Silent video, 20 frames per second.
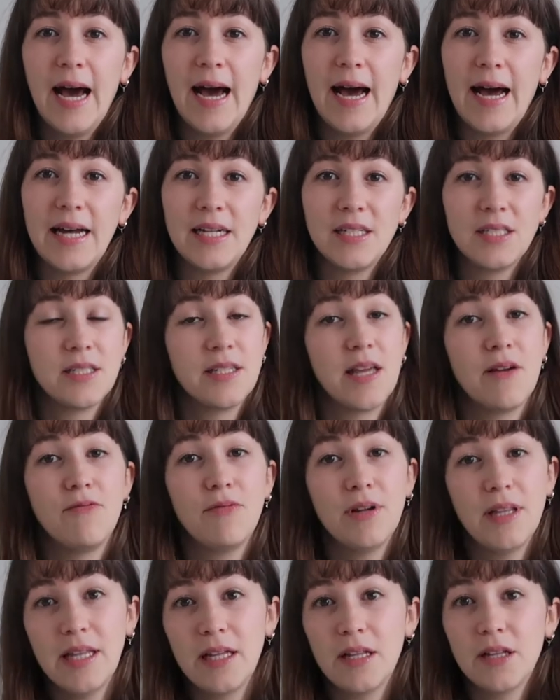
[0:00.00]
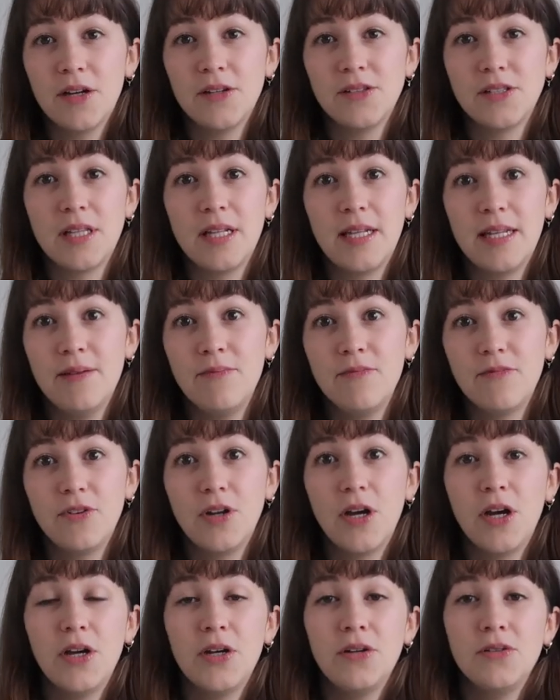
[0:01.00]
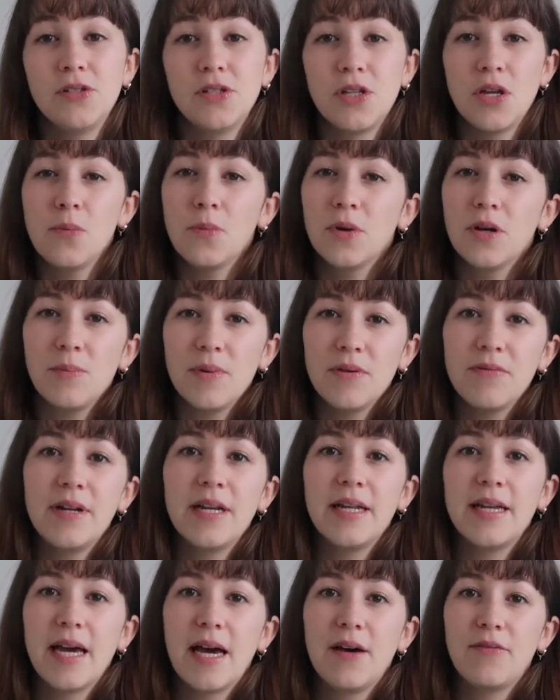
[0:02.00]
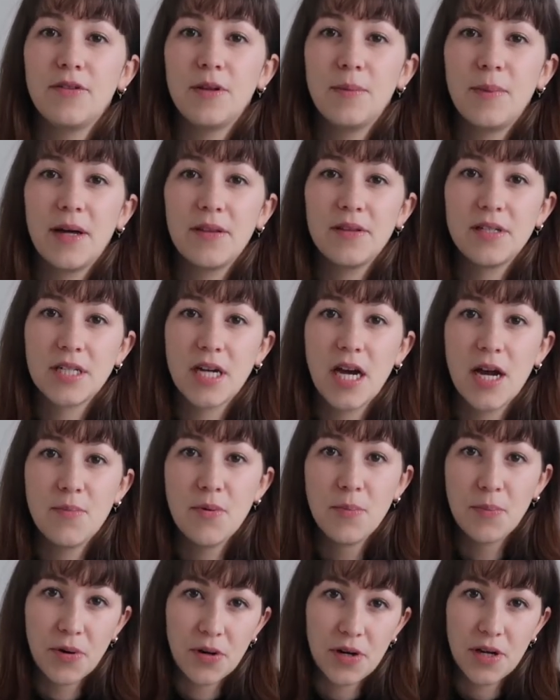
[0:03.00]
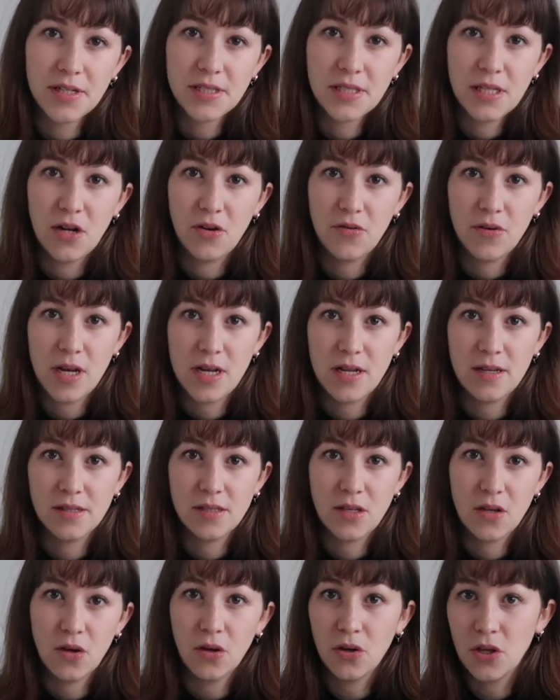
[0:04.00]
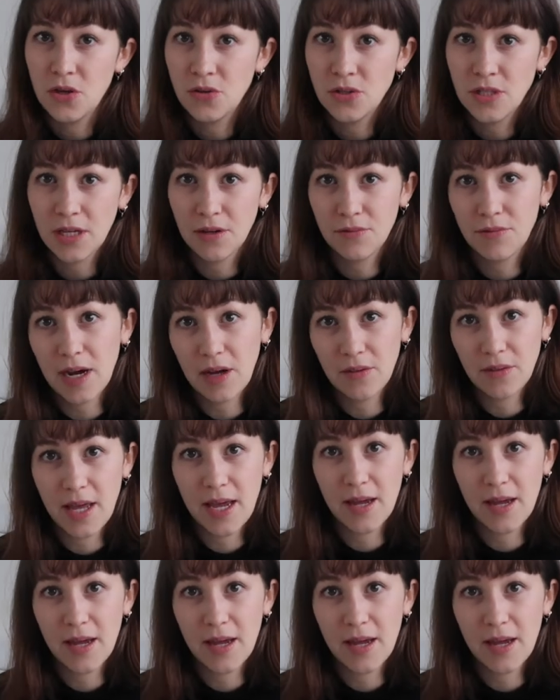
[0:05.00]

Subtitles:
and they're really close to the lymph nodes, so you want to be really careful about the type of products and ingredients that you're using around